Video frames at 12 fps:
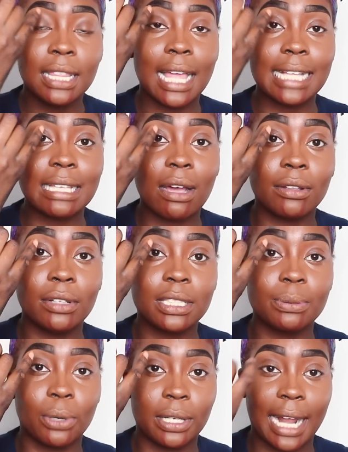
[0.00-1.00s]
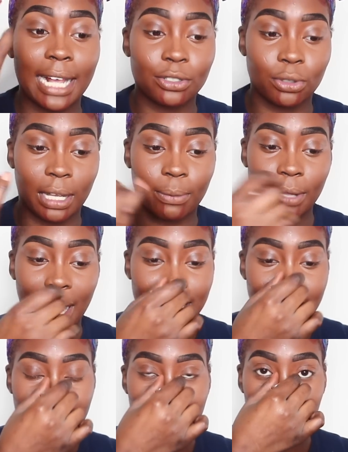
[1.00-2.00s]
That's how it looks more natural. Like when I
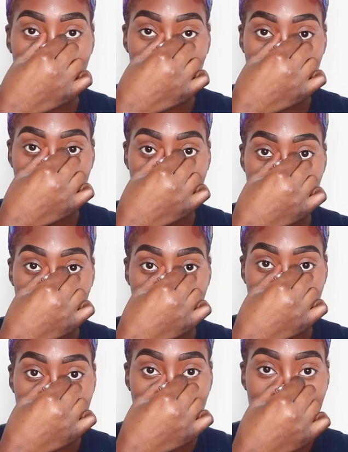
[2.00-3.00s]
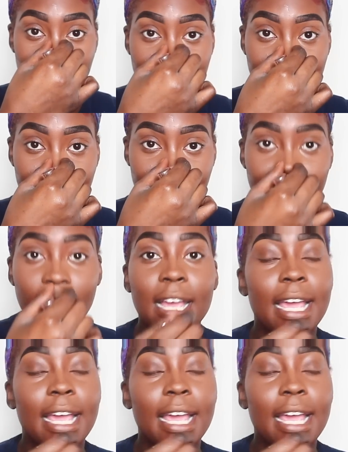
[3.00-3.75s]
see a nose contour that starts here,